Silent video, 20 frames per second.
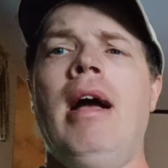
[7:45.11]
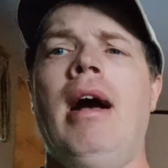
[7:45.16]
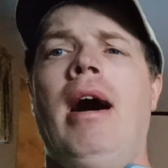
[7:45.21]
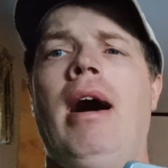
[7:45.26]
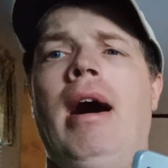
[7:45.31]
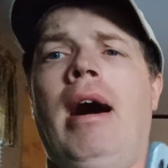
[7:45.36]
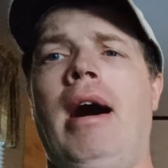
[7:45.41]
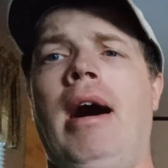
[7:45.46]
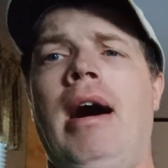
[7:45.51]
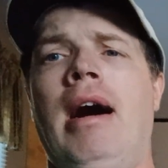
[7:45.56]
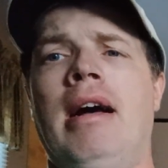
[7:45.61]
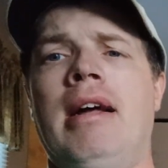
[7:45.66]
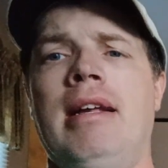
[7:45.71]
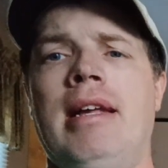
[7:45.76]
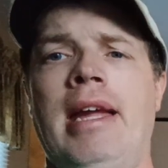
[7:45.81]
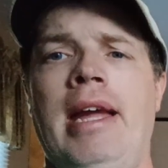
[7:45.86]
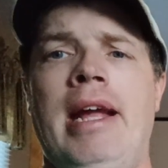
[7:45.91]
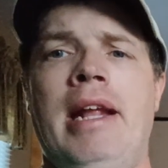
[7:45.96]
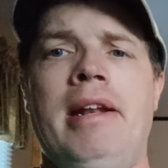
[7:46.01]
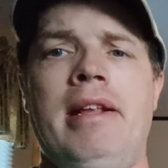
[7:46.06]

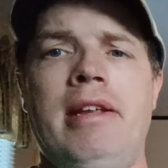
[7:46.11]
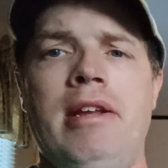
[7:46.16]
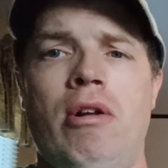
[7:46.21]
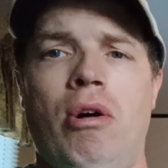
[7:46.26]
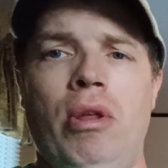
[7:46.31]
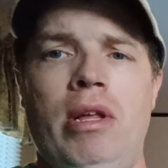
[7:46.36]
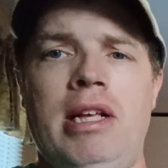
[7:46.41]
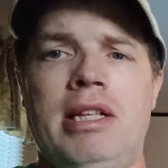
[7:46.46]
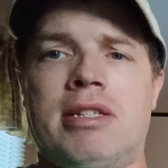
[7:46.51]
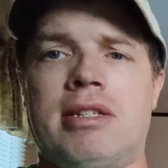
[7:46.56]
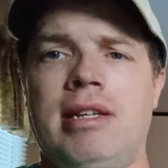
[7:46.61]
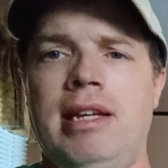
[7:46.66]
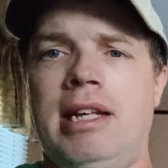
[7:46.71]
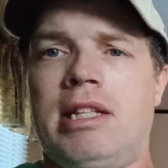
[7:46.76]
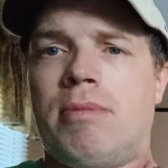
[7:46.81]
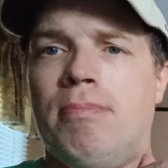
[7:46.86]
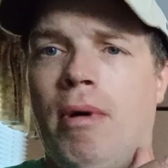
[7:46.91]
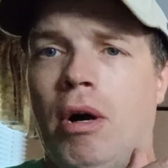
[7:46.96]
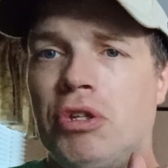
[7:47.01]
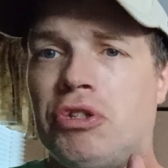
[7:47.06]
And
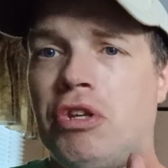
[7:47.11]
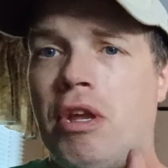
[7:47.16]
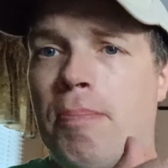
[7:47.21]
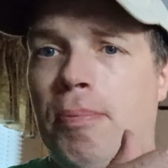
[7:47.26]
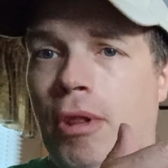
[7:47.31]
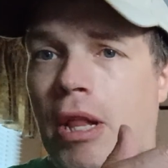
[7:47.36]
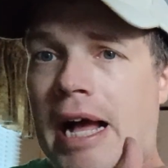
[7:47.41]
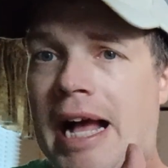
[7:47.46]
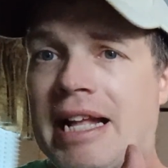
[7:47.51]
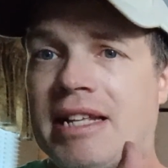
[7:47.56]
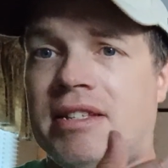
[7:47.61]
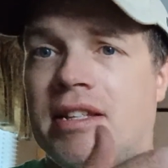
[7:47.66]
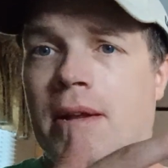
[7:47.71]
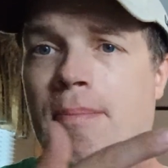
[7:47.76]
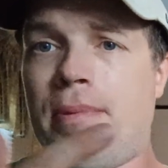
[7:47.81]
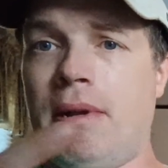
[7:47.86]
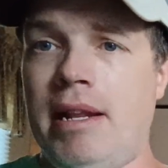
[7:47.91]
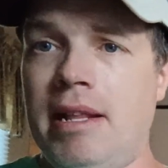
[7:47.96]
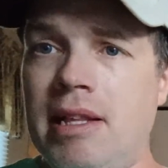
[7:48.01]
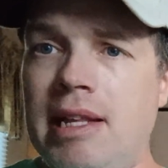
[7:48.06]
it's mostly plastic,
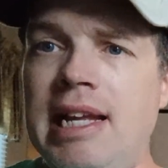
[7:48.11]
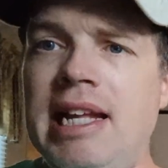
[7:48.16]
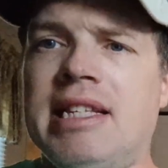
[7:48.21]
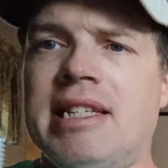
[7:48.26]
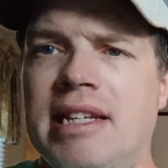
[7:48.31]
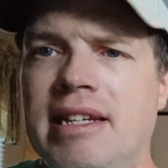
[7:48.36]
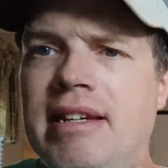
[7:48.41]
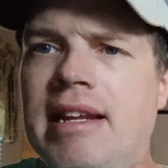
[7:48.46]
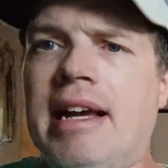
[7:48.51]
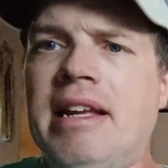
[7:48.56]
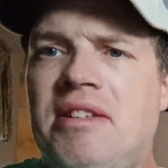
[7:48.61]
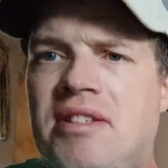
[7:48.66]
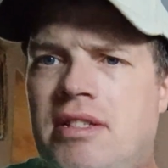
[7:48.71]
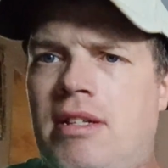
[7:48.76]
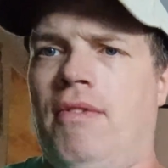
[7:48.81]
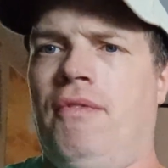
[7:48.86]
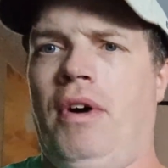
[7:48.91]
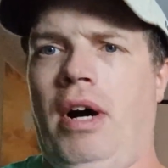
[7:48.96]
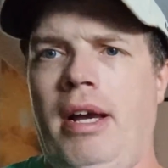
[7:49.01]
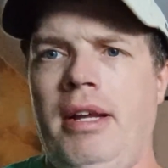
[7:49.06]
but it's a nice
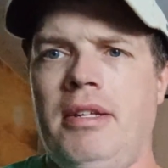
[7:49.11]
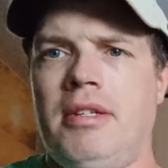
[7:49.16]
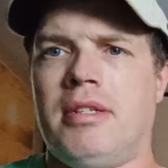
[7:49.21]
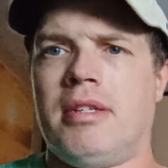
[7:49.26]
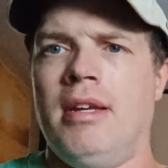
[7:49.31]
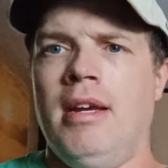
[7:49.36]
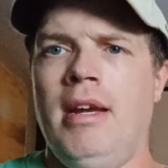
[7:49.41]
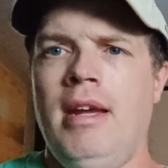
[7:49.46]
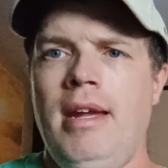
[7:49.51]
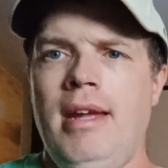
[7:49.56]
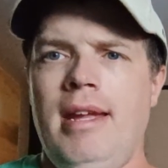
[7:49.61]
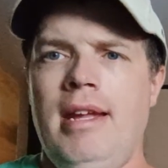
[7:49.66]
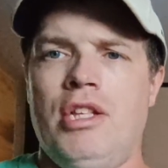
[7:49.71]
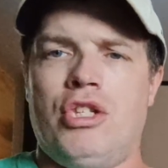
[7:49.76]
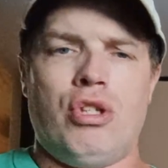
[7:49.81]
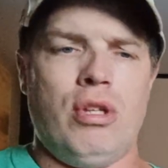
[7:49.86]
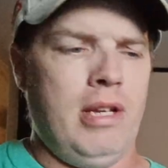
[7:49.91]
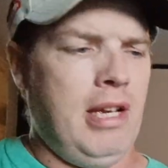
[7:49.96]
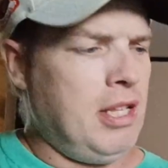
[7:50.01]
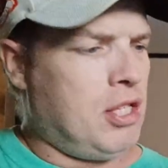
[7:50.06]
device.
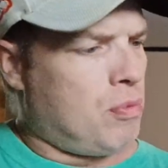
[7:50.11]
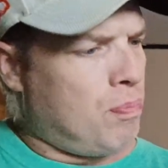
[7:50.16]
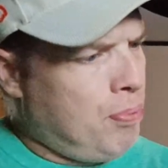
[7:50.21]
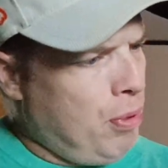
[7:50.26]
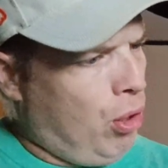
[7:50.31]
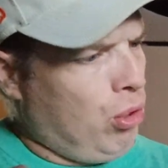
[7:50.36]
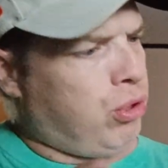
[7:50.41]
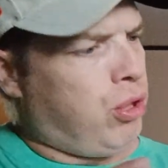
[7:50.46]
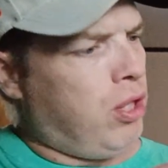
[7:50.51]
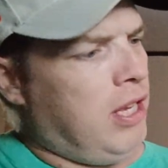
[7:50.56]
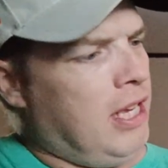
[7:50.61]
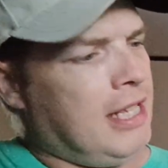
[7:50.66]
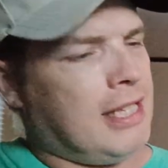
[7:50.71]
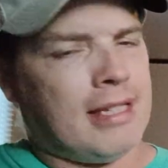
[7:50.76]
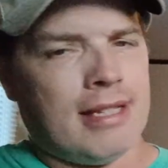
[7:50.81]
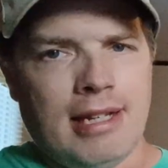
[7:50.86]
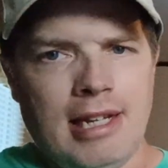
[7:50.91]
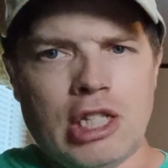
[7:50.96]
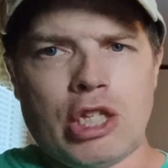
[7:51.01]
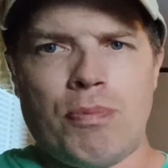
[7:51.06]
It's built
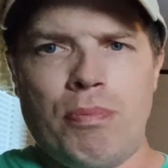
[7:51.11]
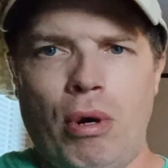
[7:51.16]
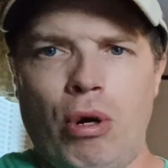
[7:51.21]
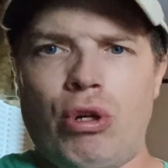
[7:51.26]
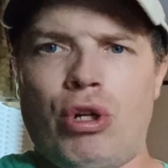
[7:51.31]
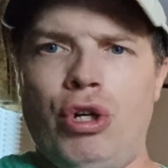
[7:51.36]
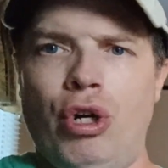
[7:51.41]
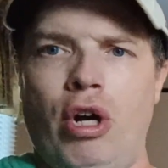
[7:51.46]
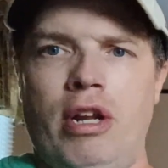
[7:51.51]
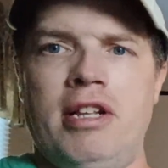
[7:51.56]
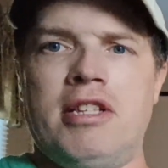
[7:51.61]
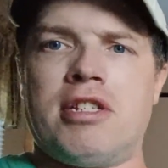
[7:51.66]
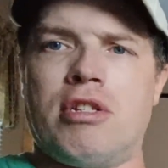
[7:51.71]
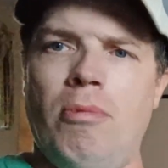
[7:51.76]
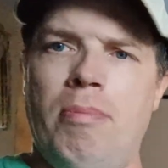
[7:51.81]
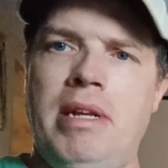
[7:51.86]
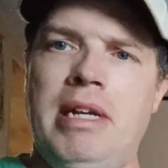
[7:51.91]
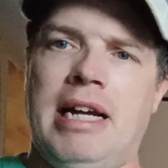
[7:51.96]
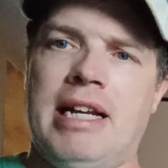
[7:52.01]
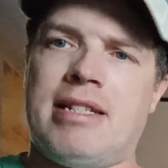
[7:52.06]
good. It'd still
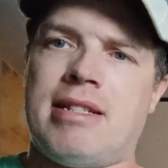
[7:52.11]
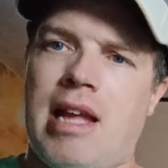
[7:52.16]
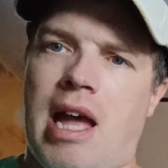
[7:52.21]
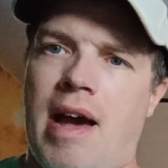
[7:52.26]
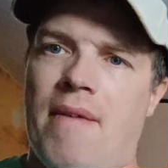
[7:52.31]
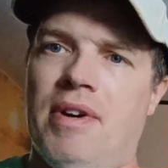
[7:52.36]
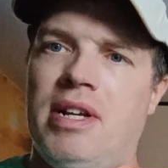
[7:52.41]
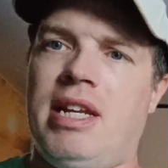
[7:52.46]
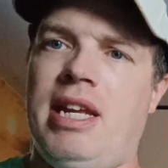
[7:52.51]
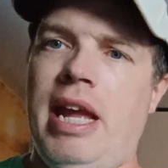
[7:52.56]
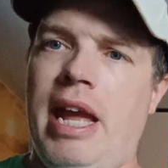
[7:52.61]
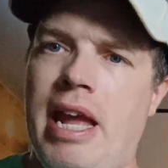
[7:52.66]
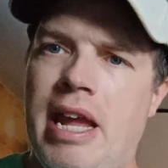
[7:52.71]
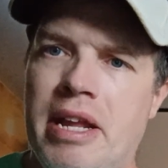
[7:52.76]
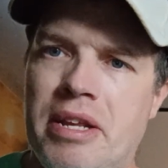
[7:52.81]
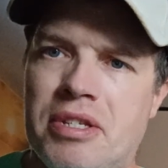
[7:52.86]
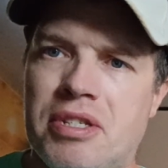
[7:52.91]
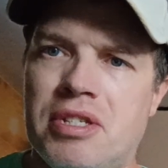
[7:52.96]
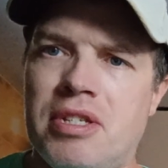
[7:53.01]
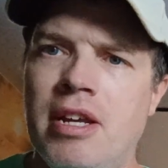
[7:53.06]
be nice to have a
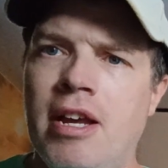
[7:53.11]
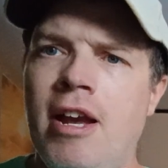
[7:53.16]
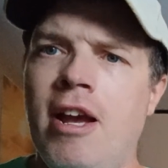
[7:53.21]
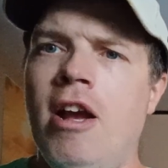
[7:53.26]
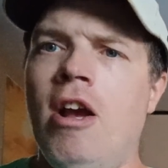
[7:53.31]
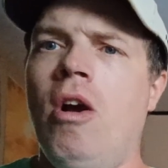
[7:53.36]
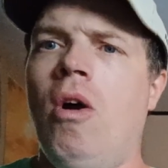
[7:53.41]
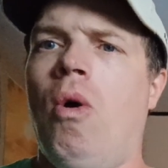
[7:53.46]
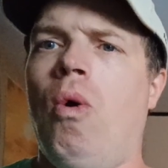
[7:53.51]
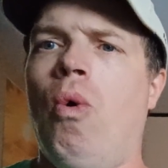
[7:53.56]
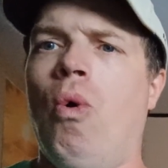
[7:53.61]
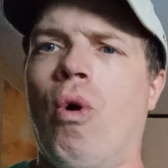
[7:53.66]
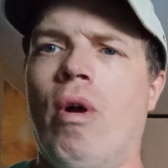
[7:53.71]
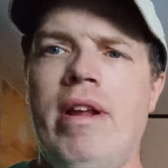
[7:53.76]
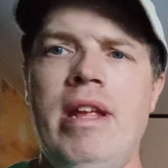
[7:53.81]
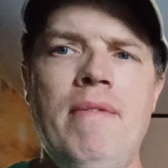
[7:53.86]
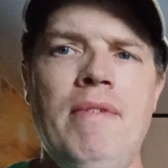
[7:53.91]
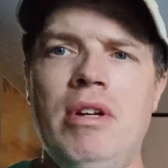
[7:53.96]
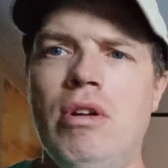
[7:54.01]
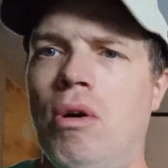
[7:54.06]
case, or
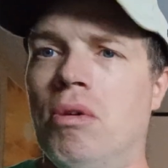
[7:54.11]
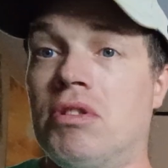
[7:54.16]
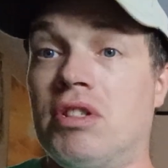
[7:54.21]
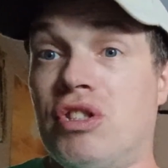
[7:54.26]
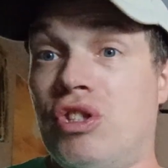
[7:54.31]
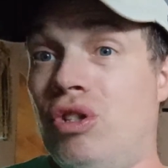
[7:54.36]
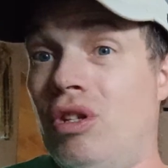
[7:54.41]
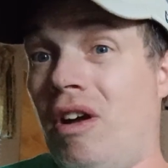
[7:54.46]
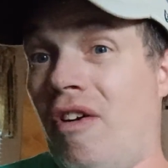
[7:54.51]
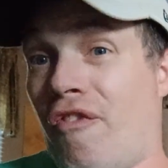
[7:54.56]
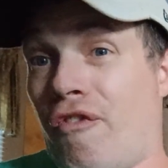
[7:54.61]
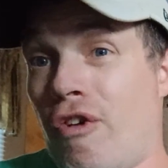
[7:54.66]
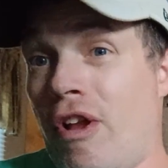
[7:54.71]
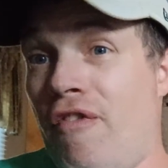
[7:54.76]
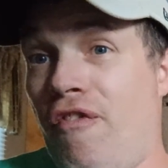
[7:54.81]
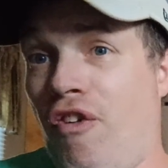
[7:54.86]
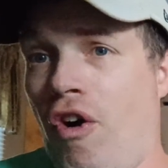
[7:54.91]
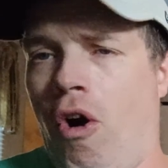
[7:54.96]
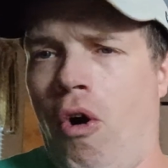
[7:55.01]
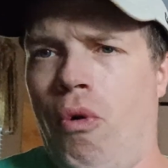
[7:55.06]
even though it's a free
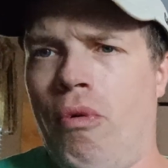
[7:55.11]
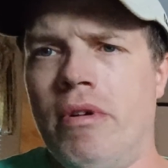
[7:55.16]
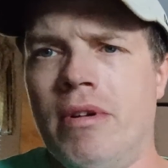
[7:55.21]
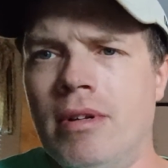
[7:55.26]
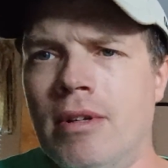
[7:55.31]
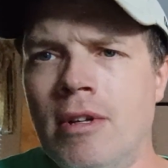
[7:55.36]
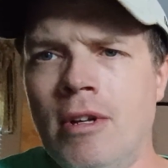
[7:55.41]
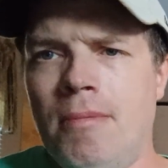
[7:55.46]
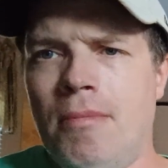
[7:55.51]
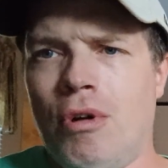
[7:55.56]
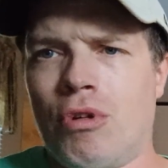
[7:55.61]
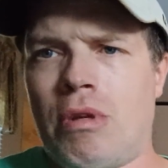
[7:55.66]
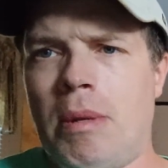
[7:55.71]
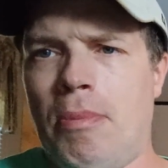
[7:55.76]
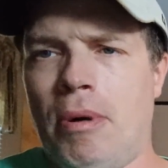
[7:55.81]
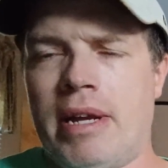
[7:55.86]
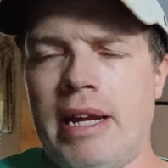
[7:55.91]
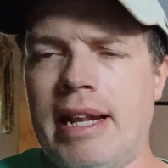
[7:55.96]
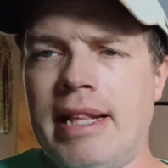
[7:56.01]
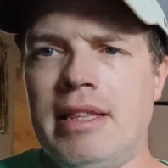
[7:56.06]
phone, most
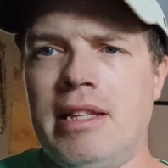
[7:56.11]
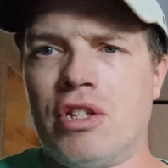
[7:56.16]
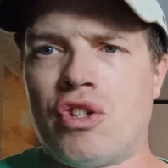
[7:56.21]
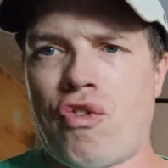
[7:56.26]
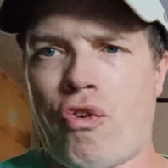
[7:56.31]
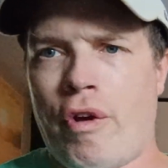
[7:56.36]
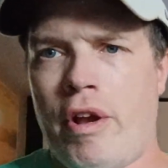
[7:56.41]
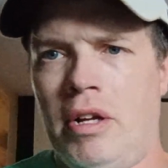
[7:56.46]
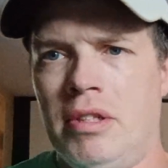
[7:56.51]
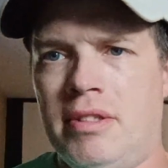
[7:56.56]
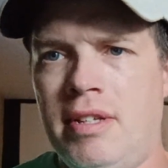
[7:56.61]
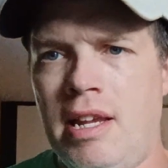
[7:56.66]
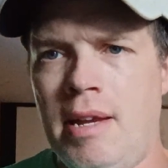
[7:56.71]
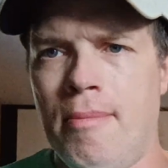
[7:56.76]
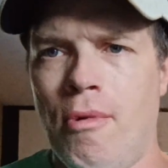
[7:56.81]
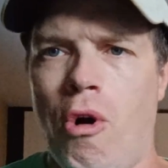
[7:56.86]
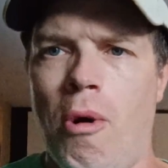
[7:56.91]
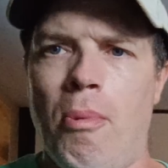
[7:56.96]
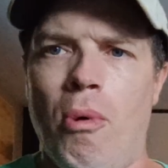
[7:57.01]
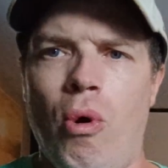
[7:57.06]
people getting this free on
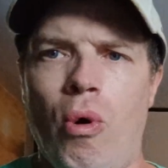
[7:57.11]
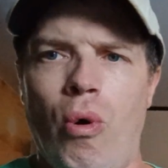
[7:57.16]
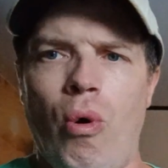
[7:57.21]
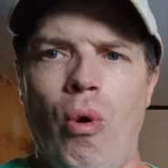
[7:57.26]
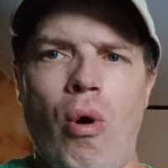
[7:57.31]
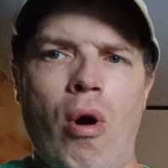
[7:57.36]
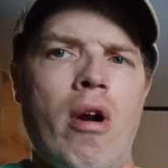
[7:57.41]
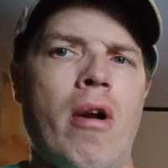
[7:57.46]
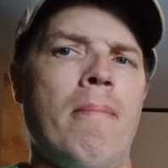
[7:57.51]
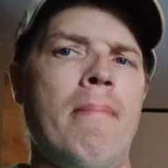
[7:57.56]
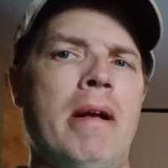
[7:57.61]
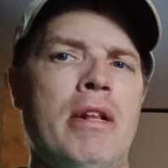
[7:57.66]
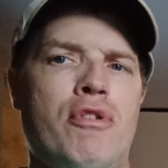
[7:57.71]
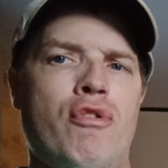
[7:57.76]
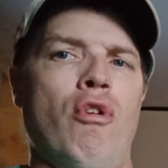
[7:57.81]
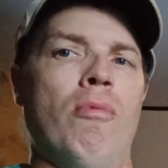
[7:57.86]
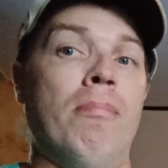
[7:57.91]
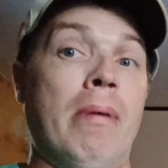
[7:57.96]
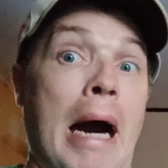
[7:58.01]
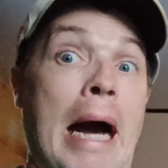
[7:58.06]
T-Mobile or
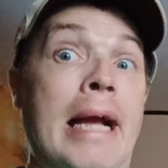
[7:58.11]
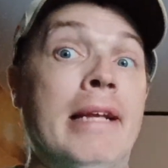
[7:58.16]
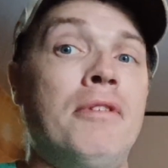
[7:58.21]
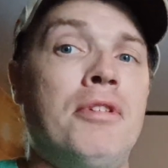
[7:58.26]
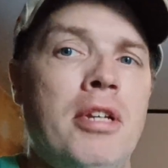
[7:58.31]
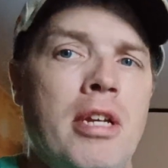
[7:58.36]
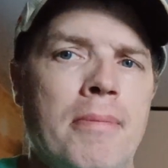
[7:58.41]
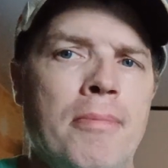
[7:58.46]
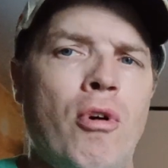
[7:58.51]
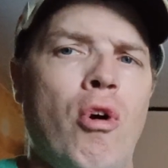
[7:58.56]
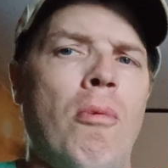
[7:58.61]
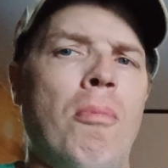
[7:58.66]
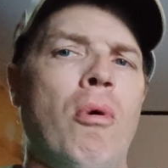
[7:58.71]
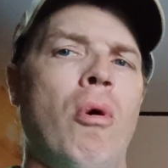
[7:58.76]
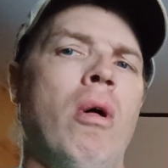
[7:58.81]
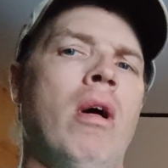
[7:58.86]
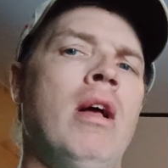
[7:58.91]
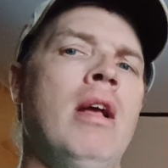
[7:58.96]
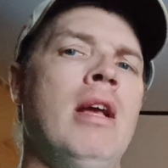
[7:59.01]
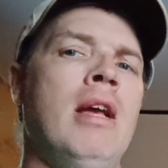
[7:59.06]
Metro by T-Mobile.